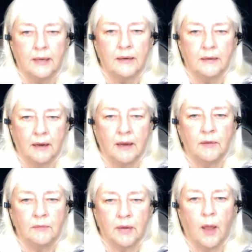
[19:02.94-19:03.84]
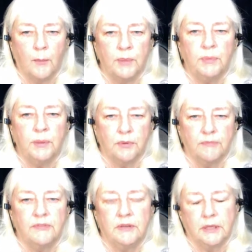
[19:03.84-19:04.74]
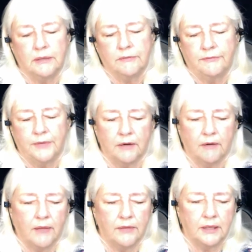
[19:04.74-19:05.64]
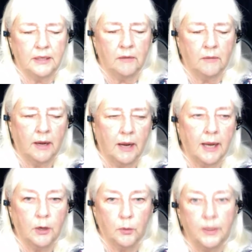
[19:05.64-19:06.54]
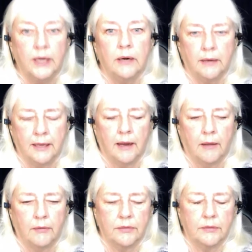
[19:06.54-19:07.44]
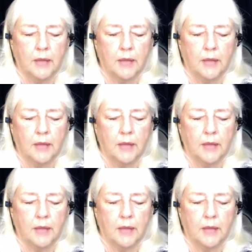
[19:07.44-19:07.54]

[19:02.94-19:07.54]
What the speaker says: and helping people to figure out, a career in health.